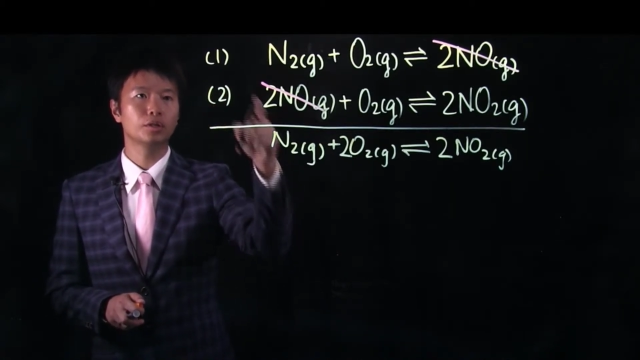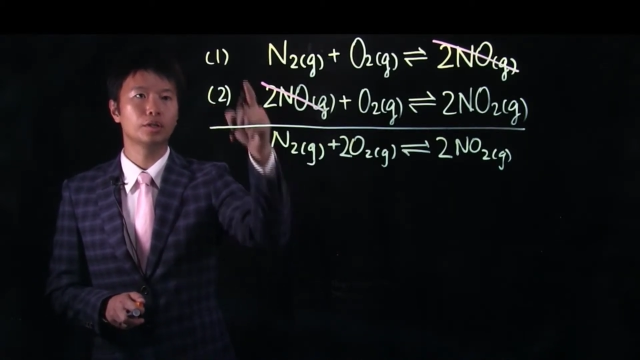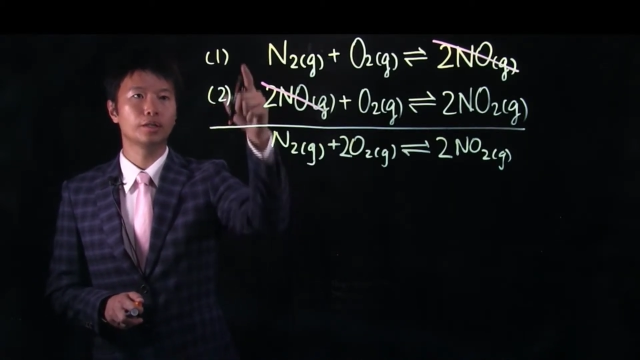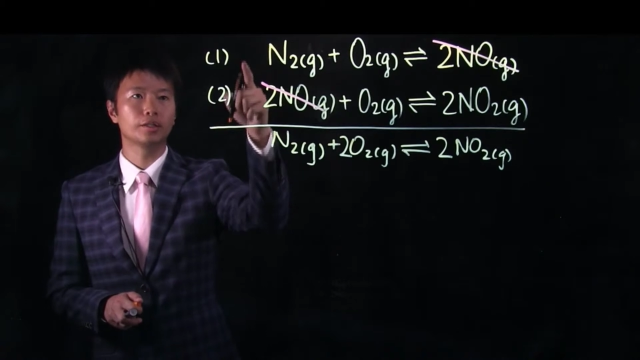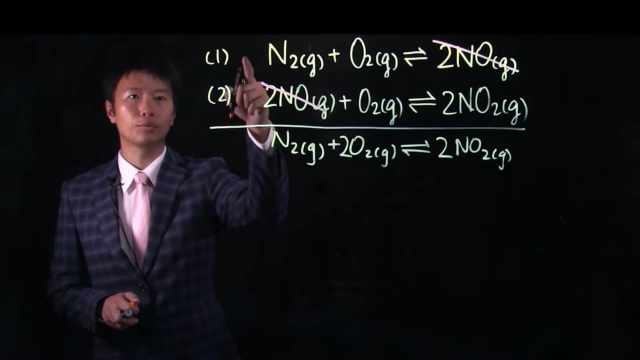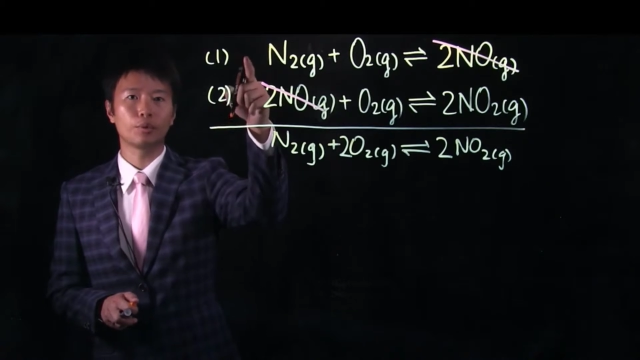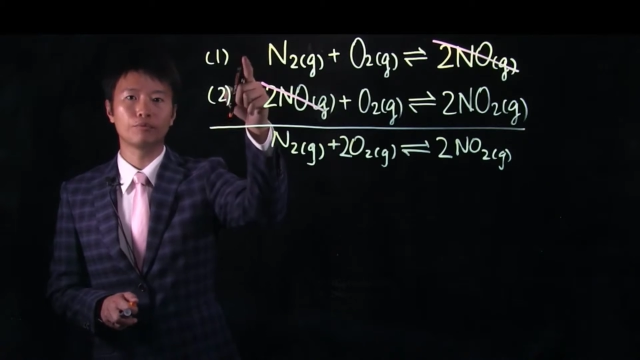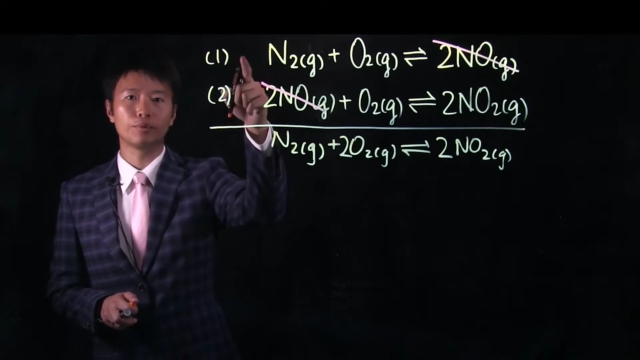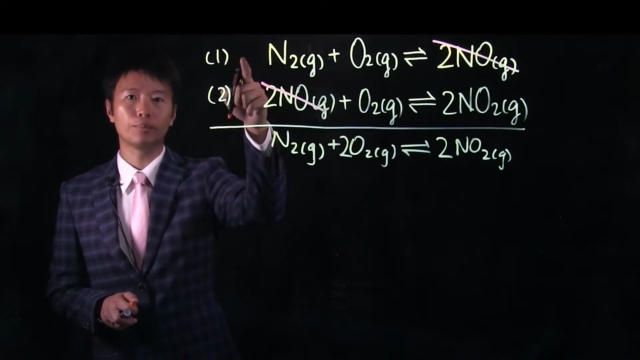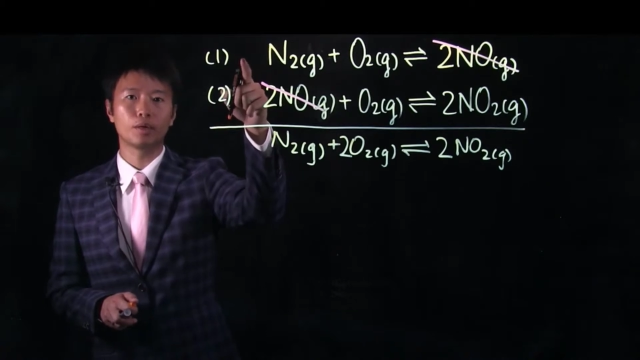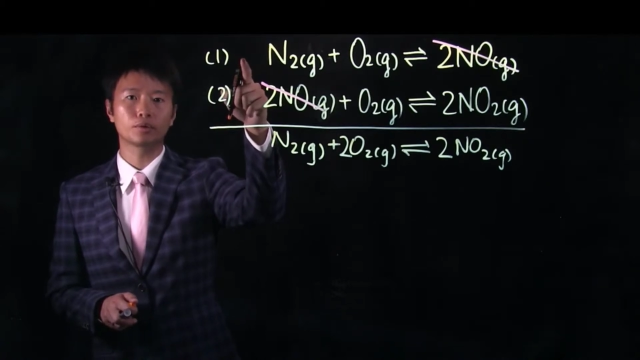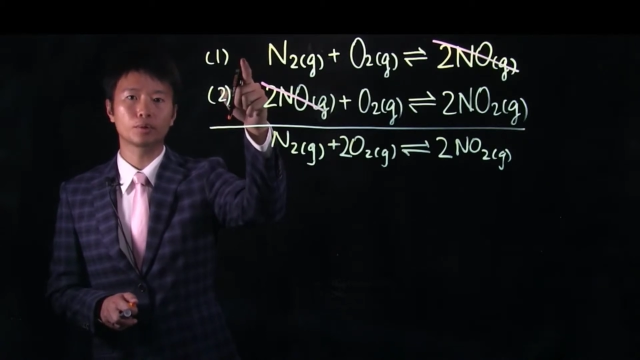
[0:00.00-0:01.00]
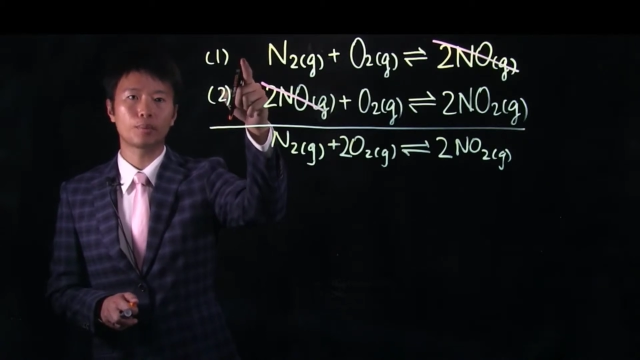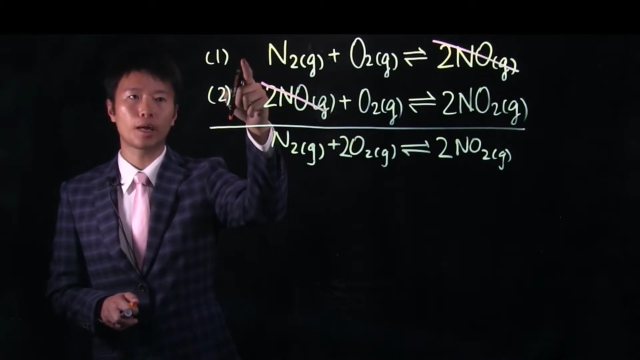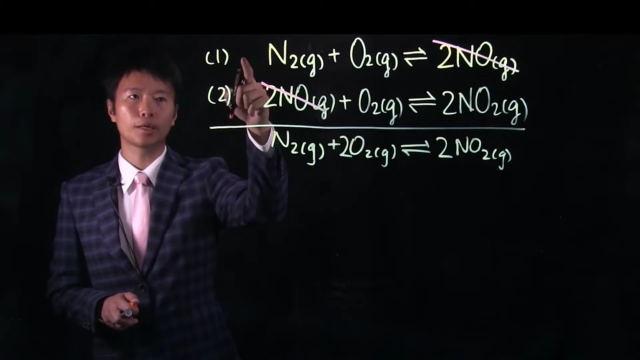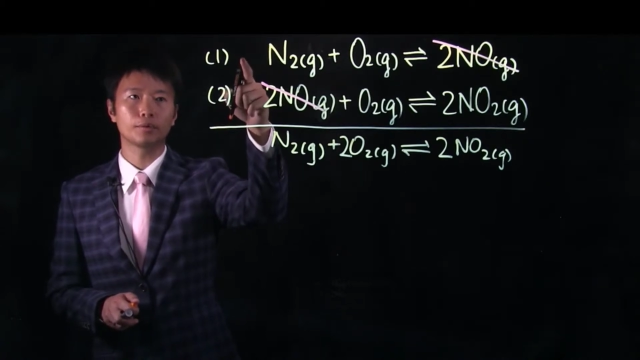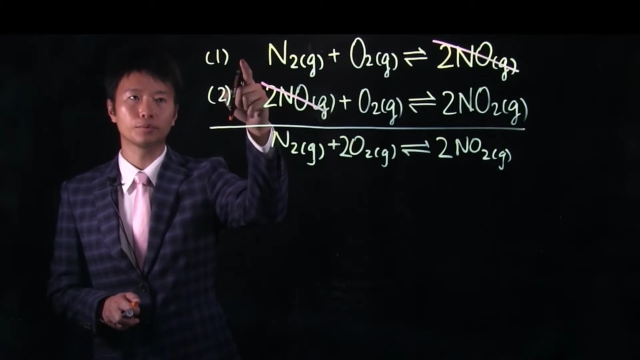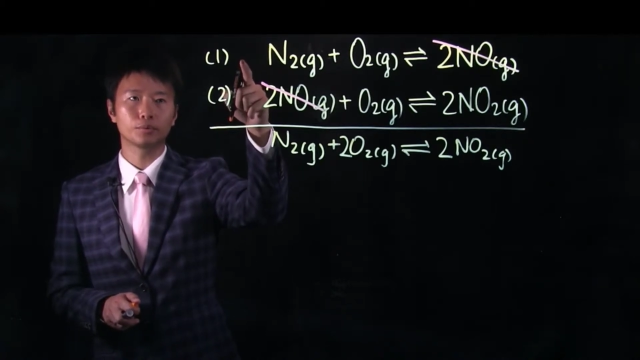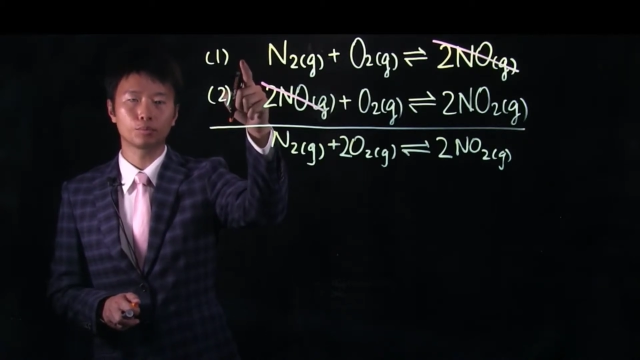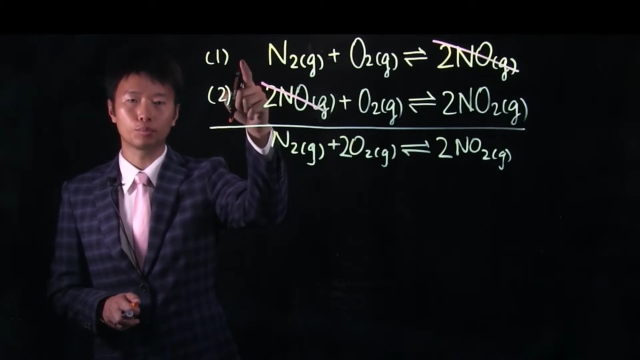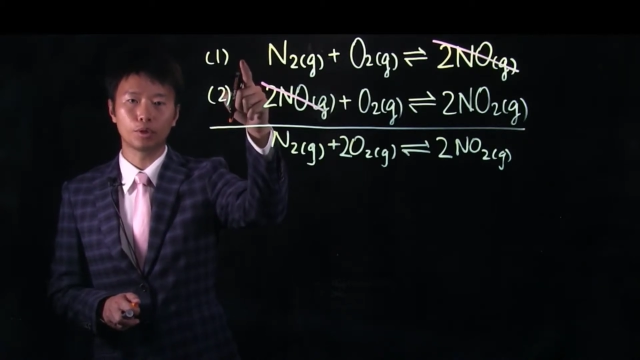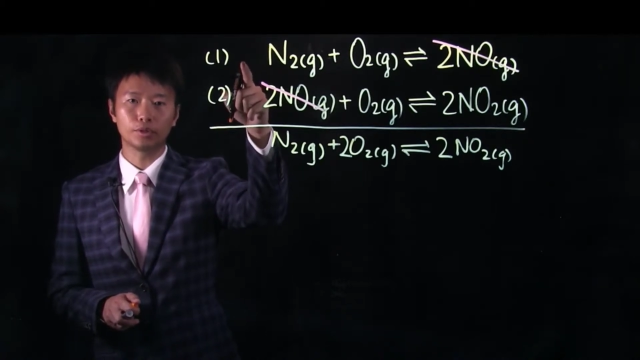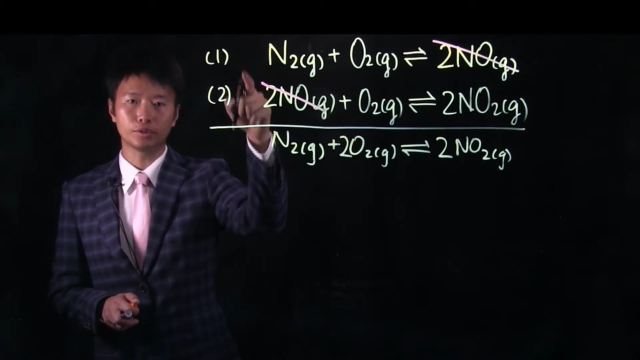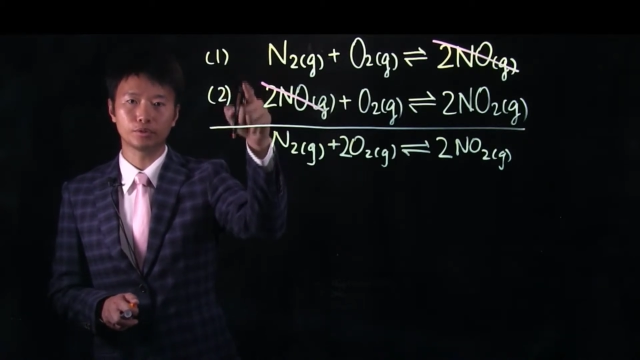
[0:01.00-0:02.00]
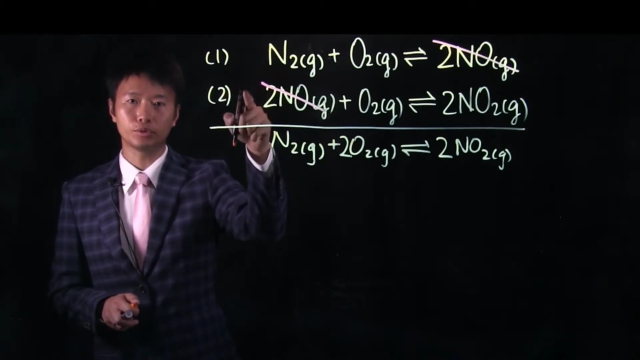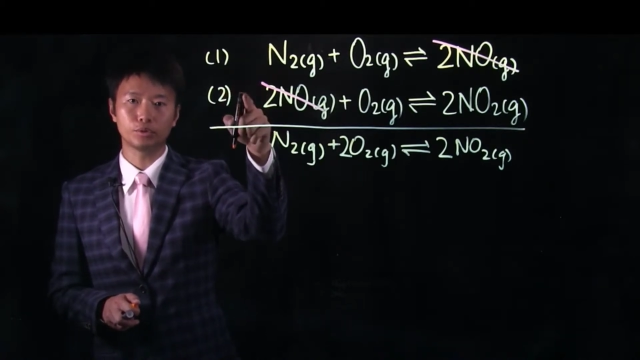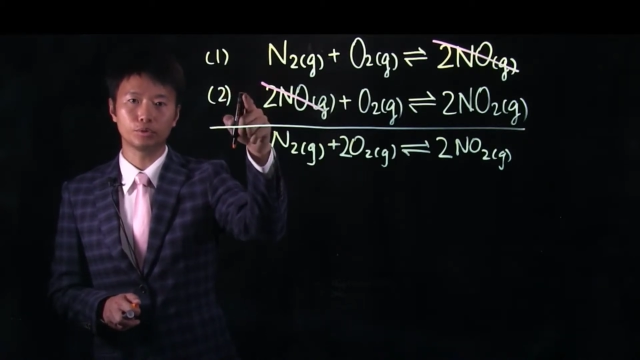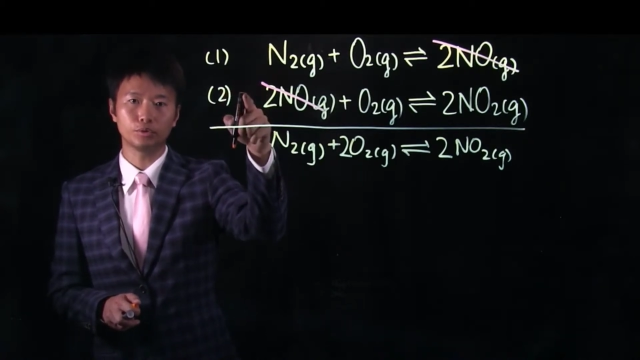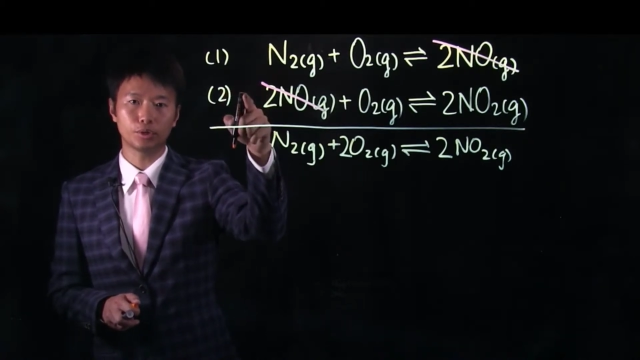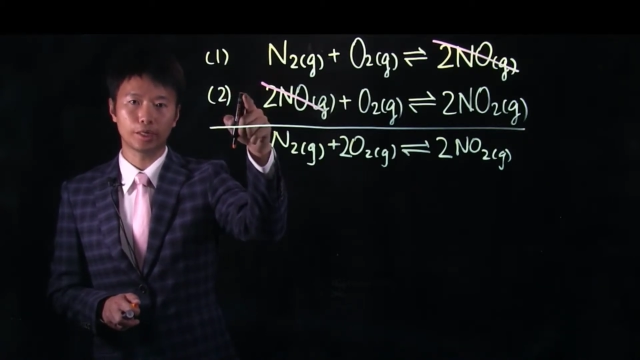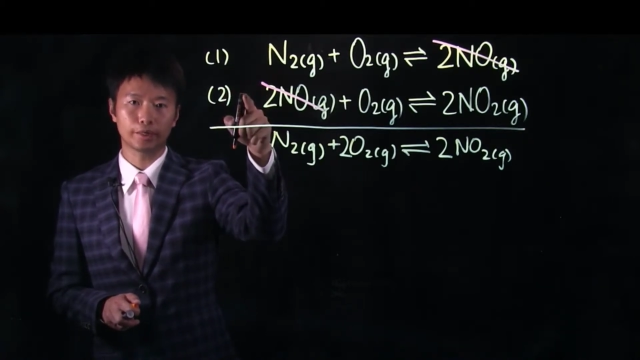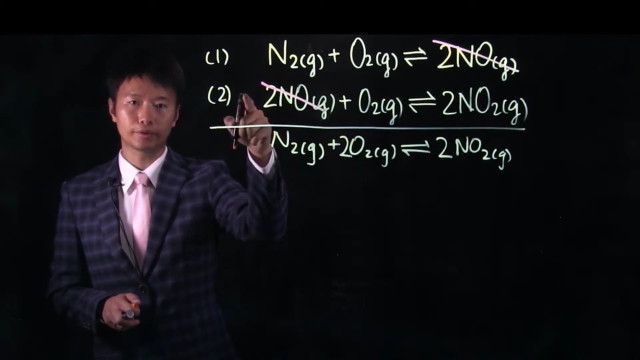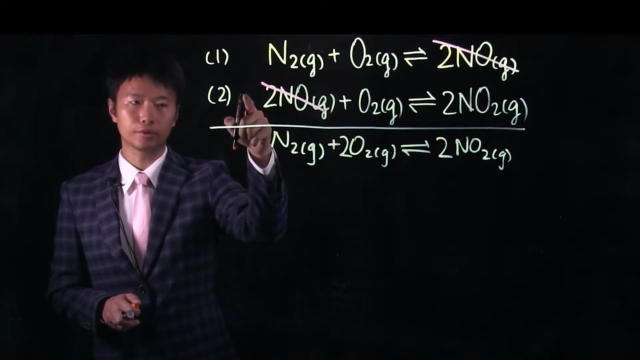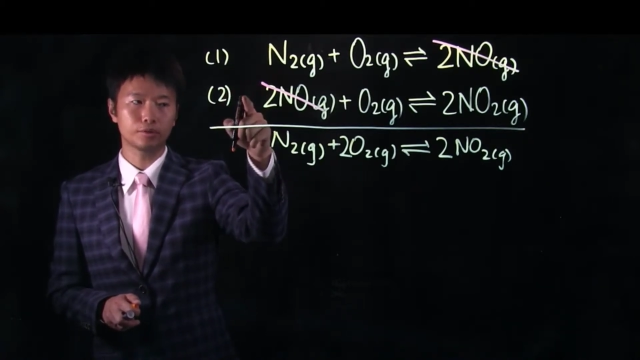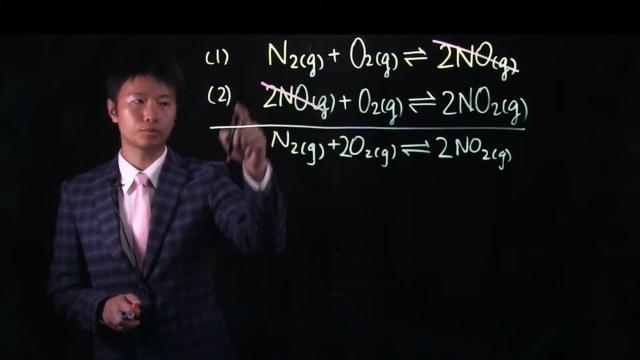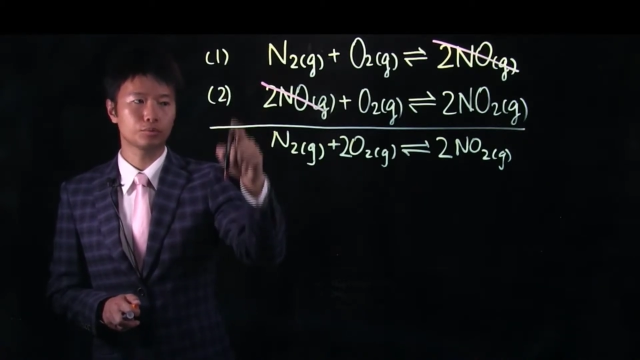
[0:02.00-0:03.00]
and then when we multiply 1 and 2 together,